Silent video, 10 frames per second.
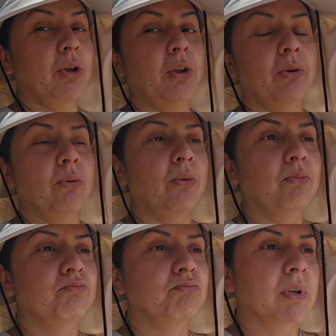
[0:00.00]
you
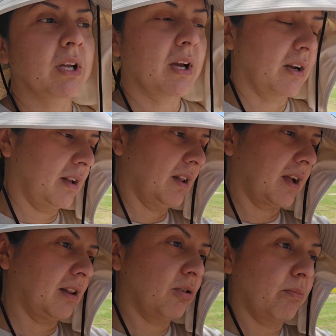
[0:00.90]
kind of
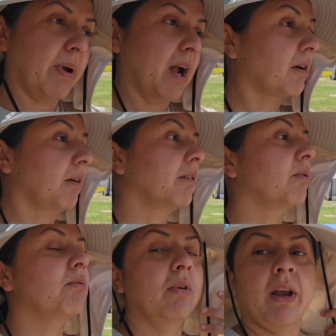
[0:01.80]
like a little background
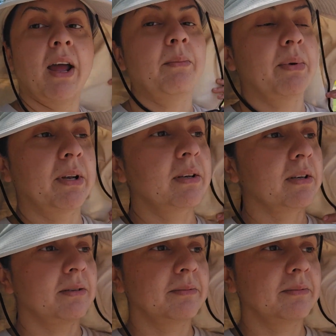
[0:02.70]
of what happened.